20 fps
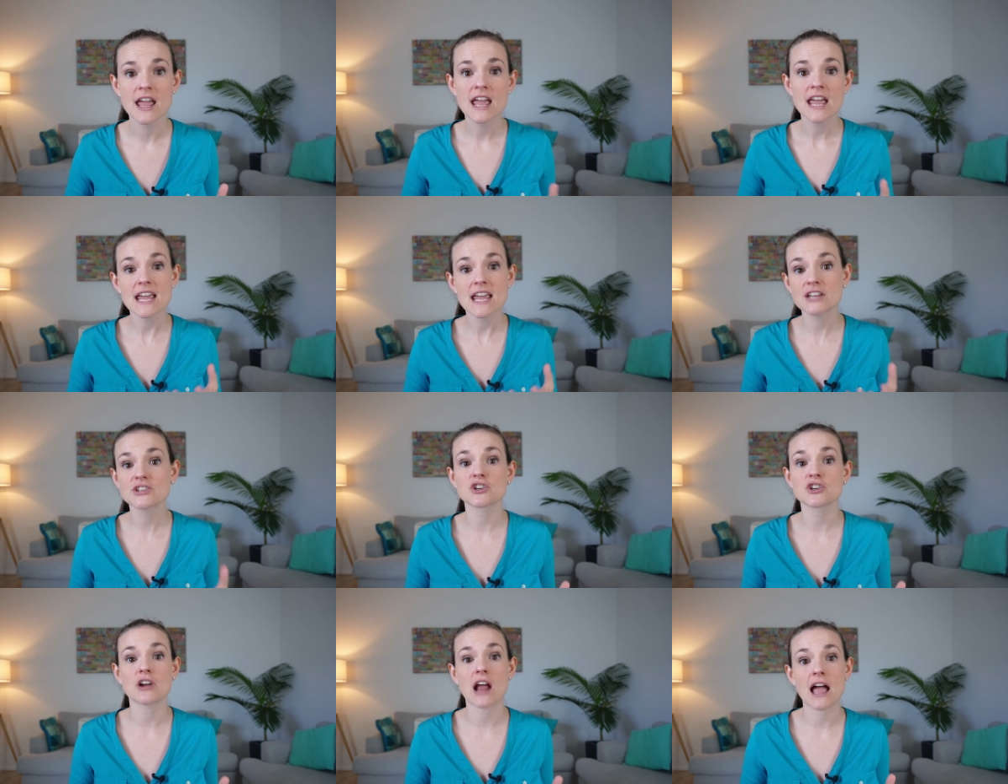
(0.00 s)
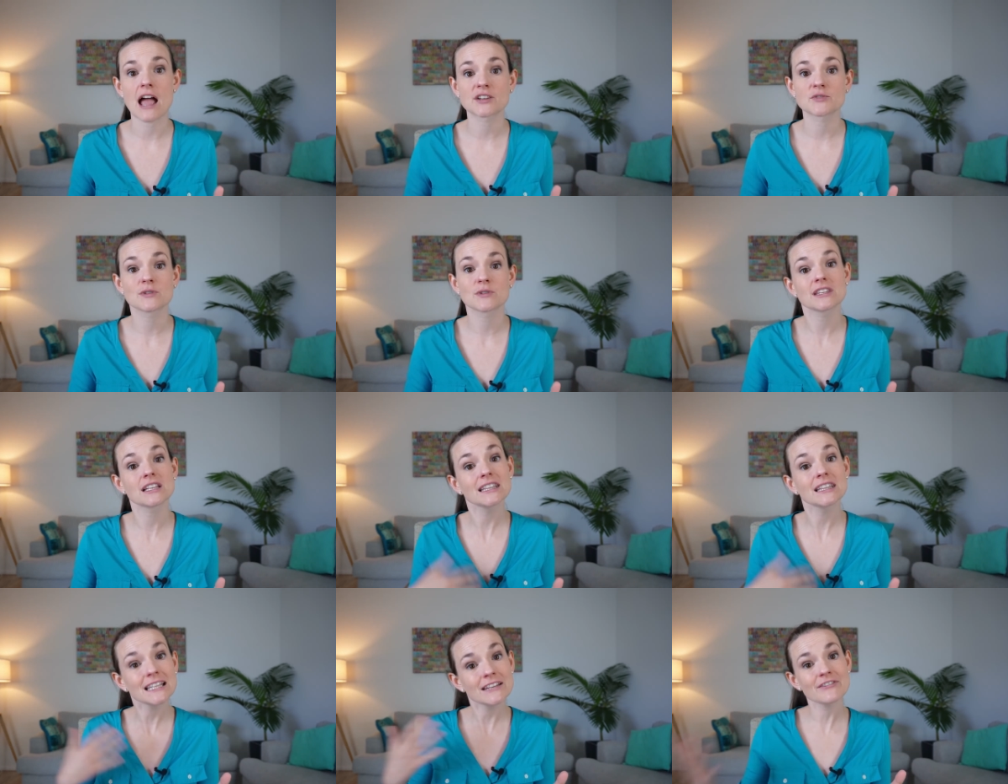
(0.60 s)
interact with
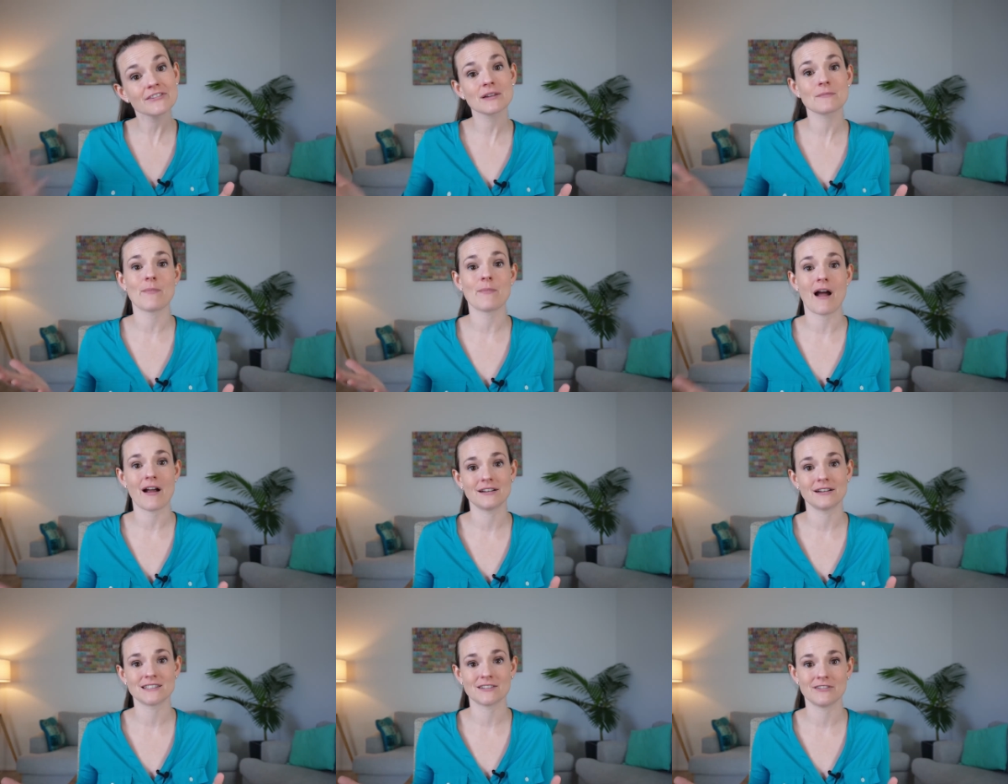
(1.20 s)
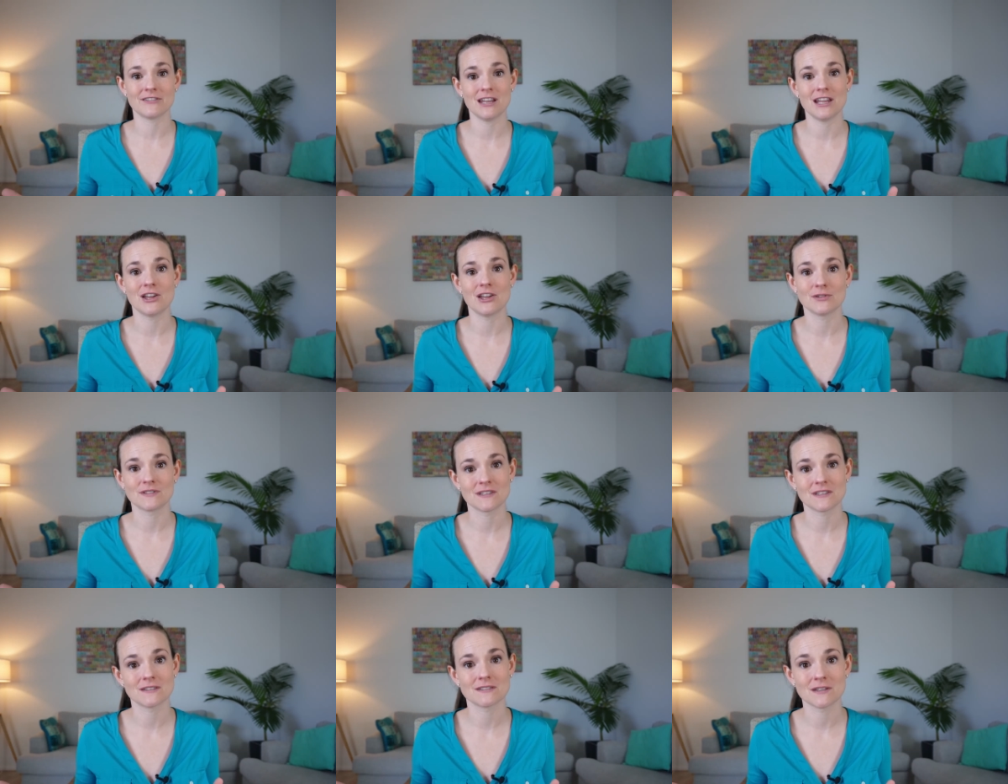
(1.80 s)
the living parts of an
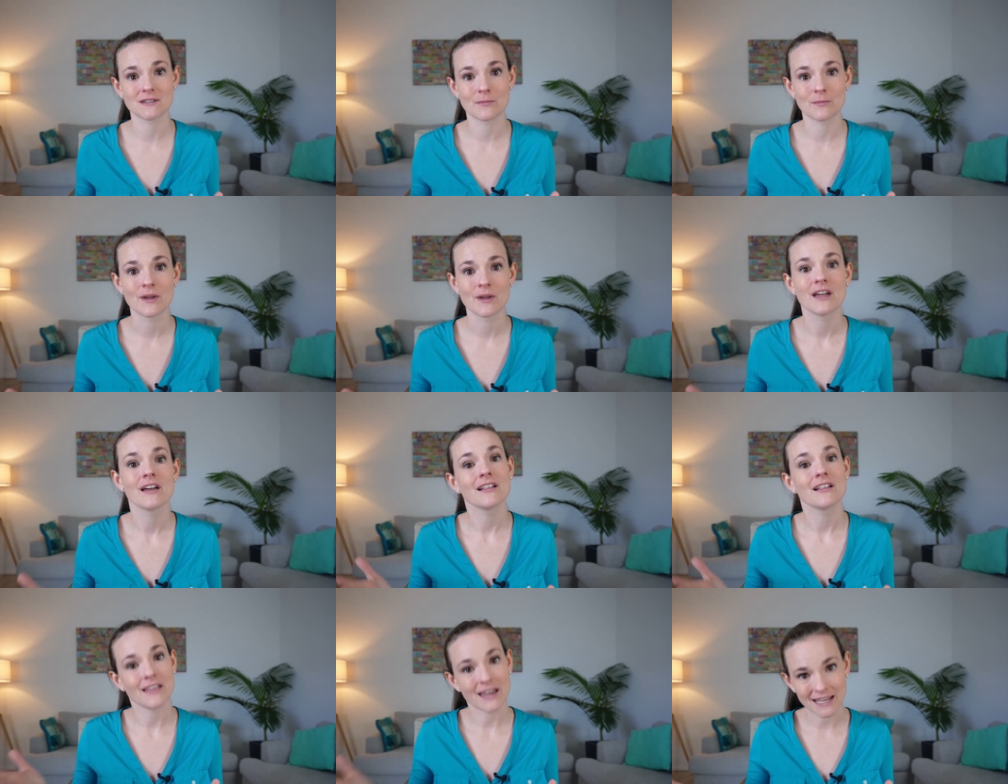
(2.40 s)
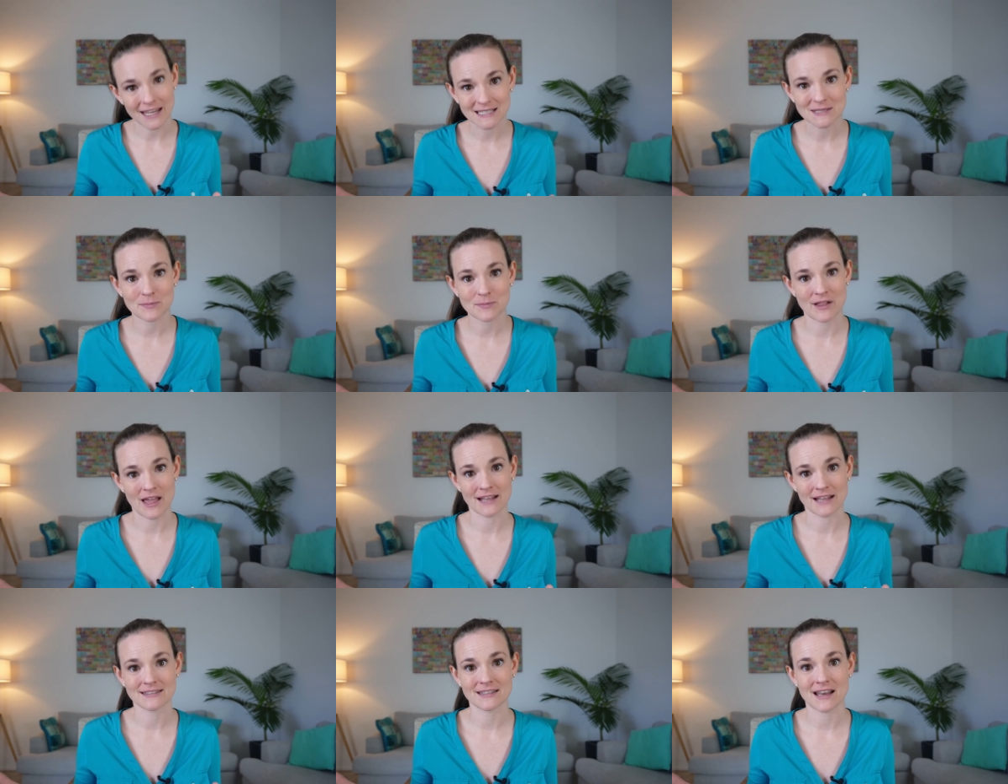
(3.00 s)
ecosystem, like its
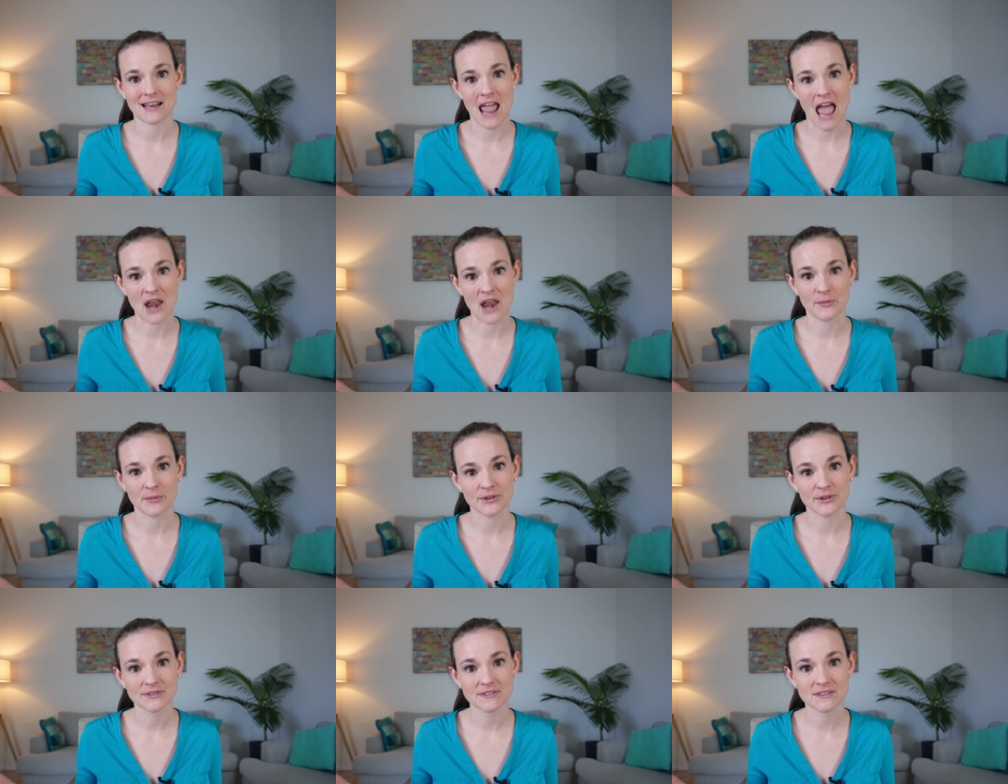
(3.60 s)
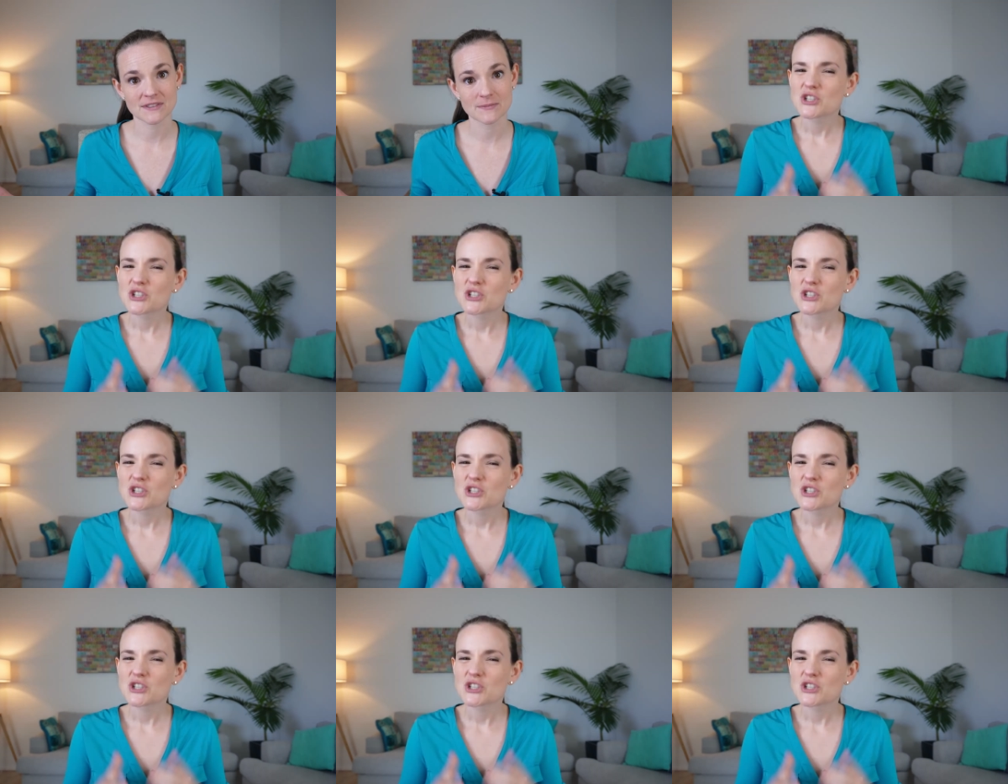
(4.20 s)
plants and animals.